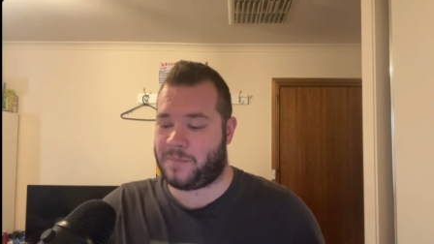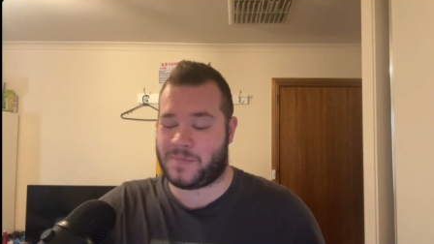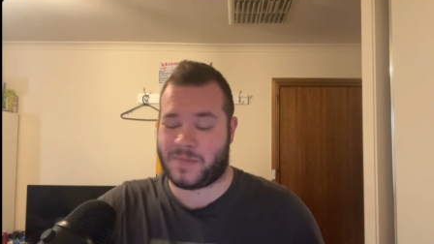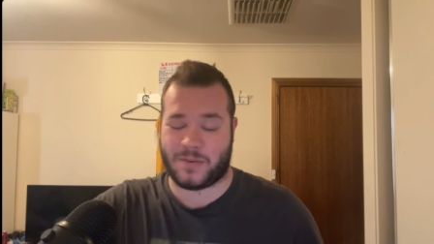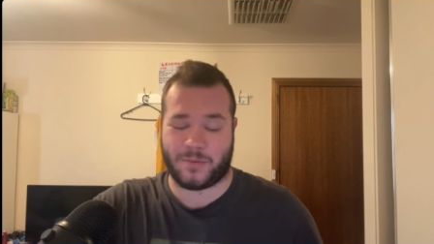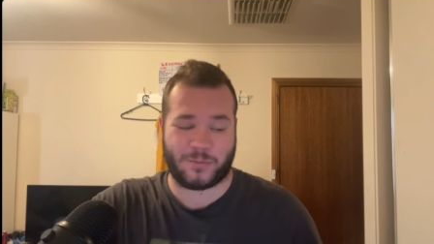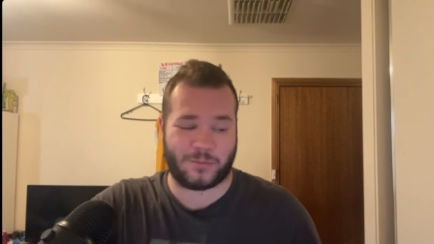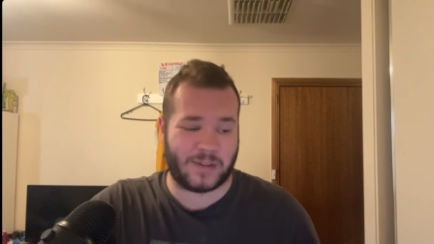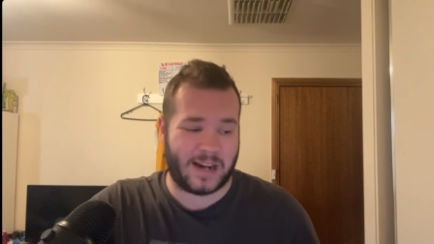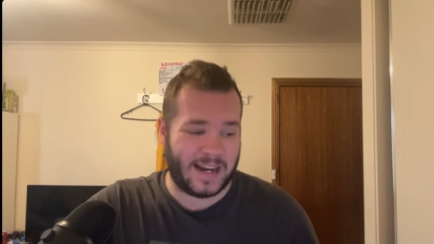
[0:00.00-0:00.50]

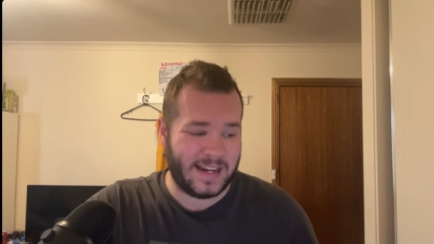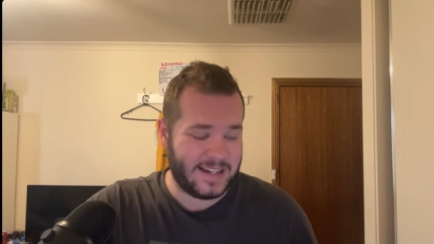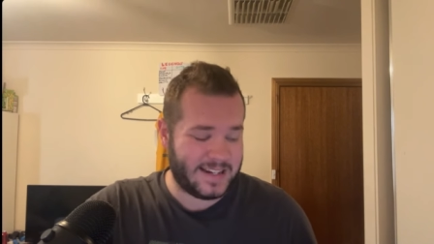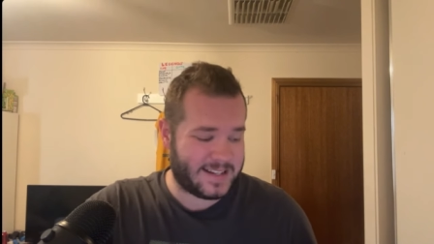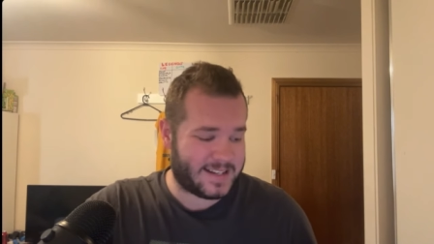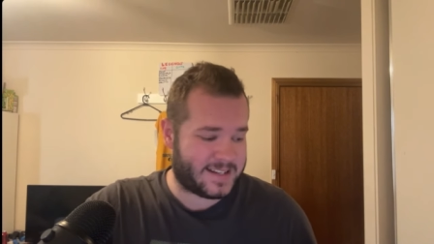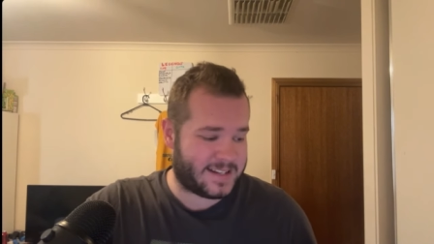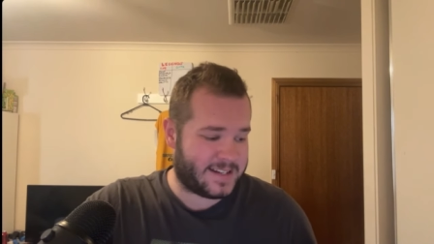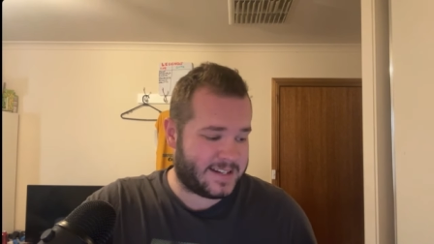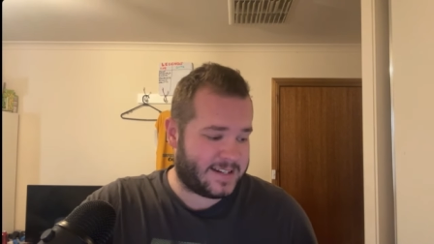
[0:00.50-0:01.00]
the
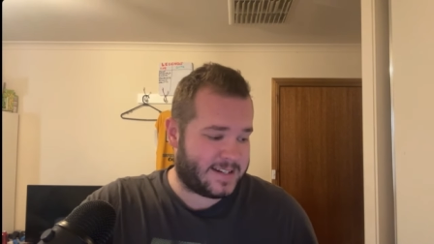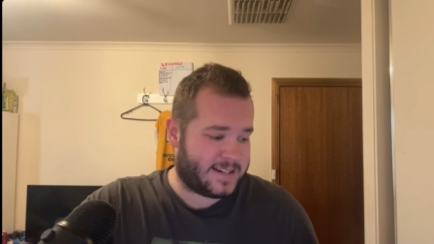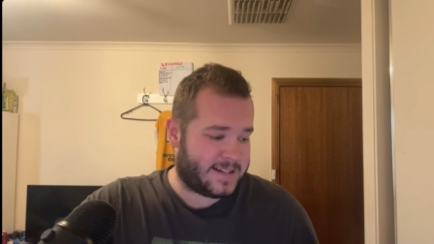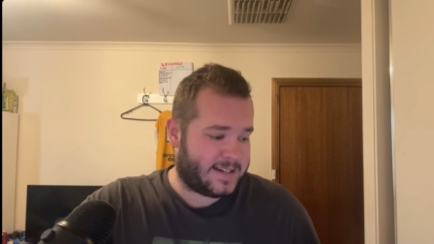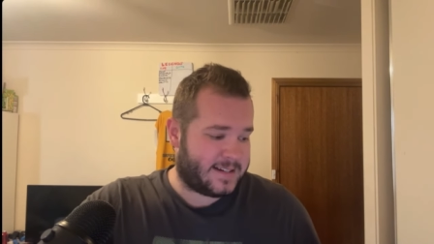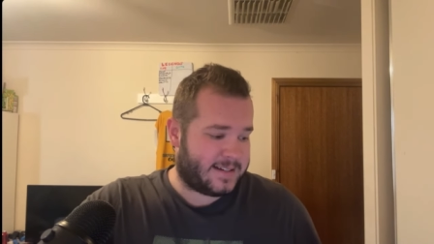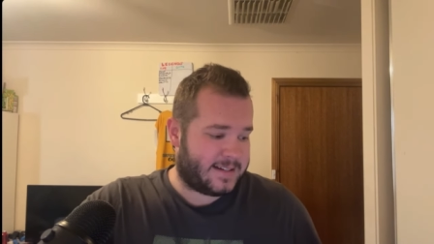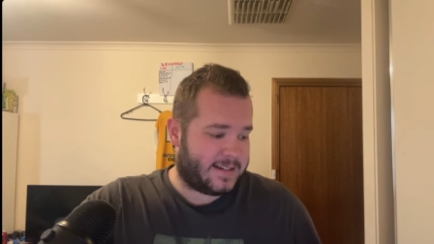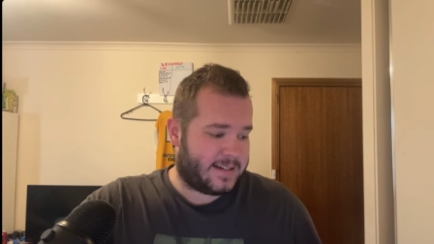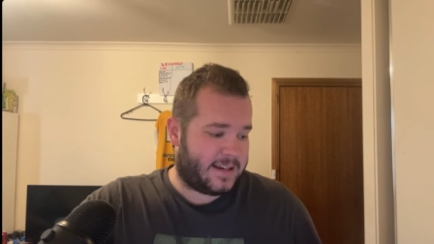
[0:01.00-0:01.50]
ranks
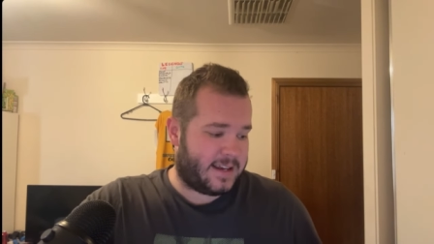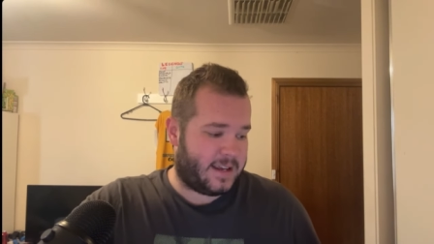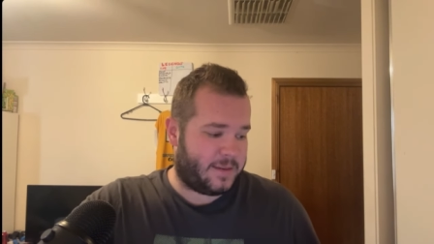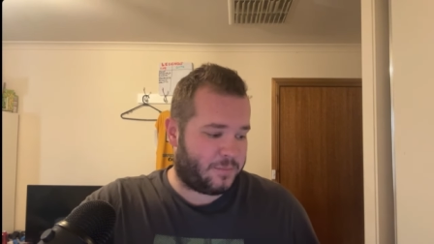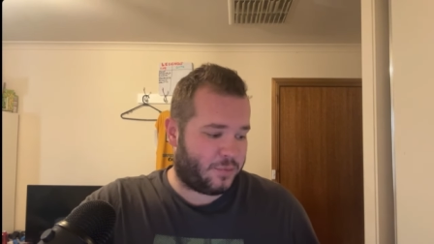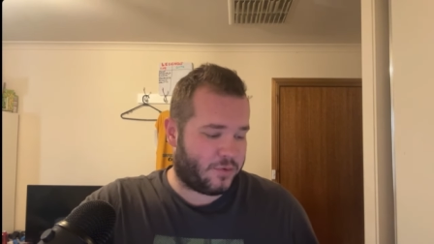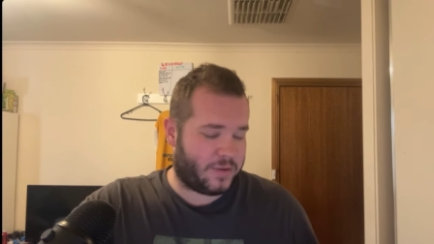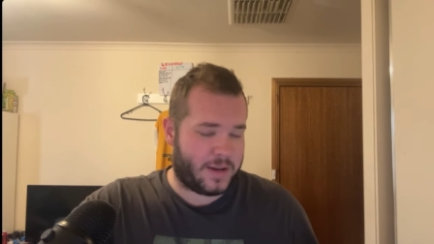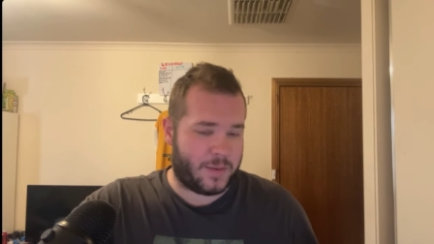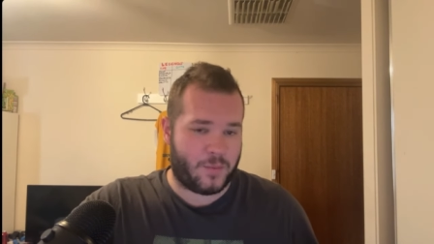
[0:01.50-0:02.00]
and
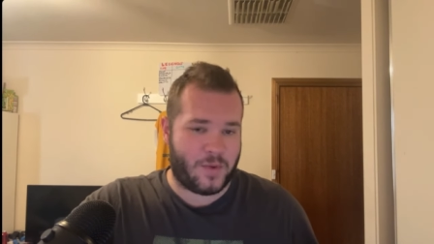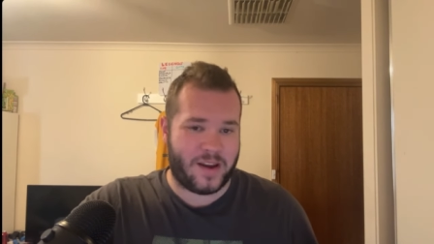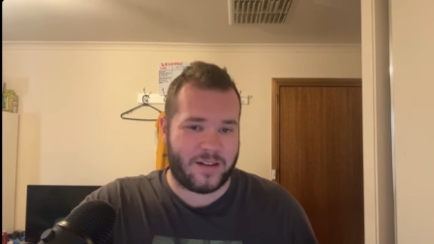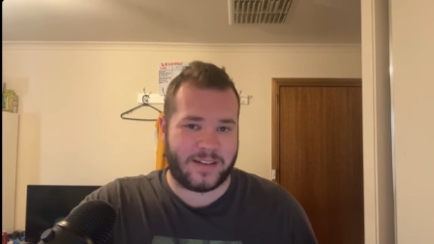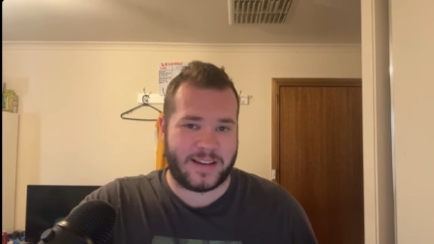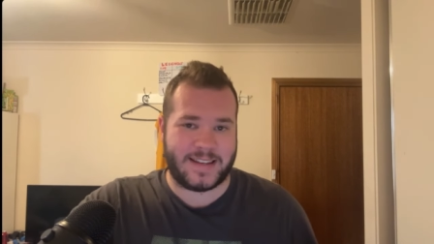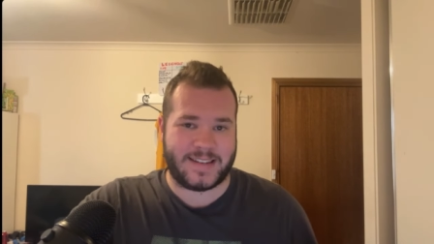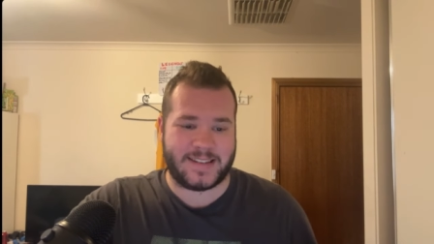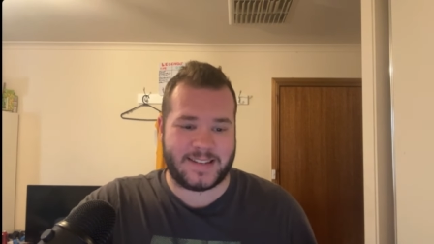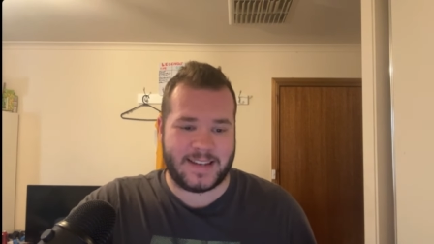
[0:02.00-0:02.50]
brought him where
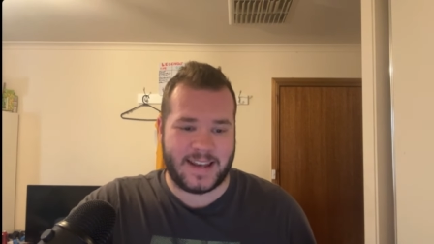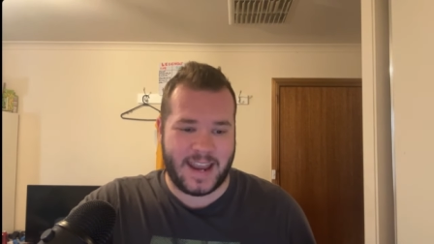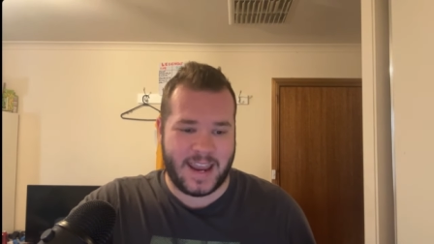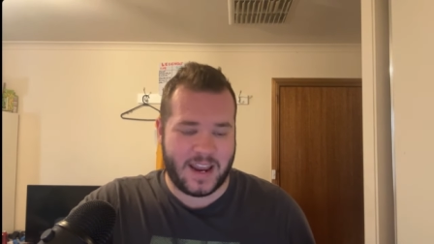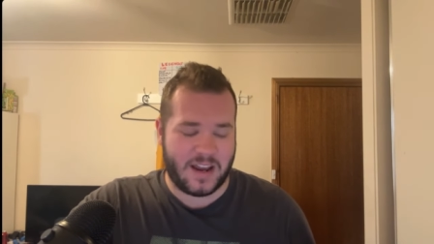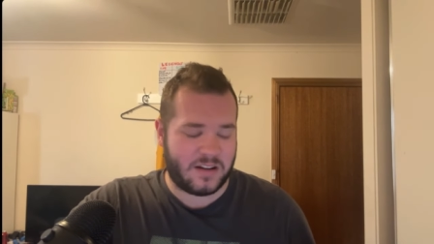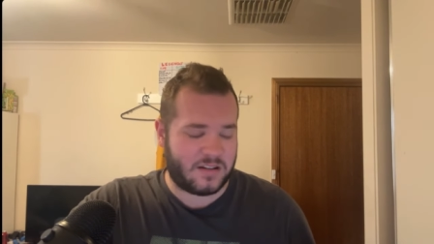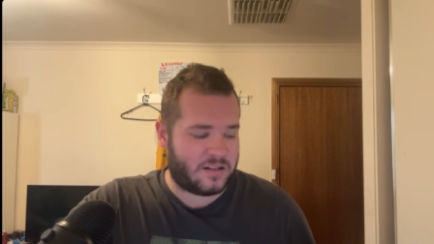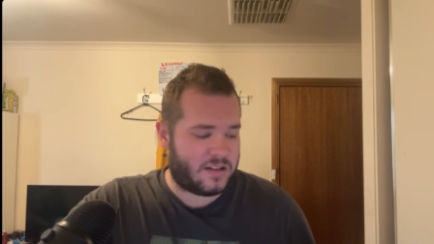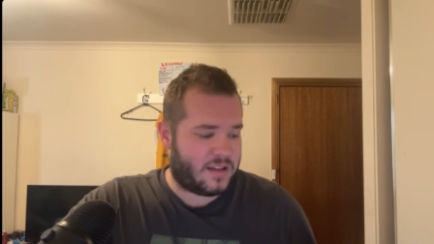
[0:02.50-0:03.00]
he is
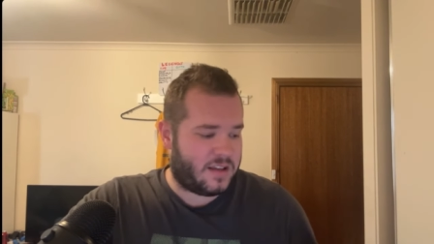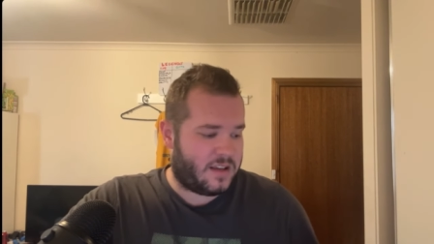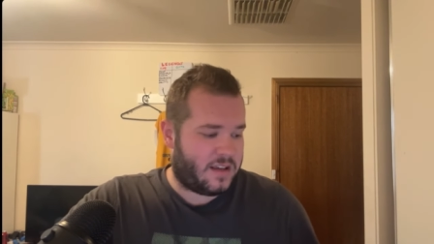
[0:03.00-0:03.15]
now.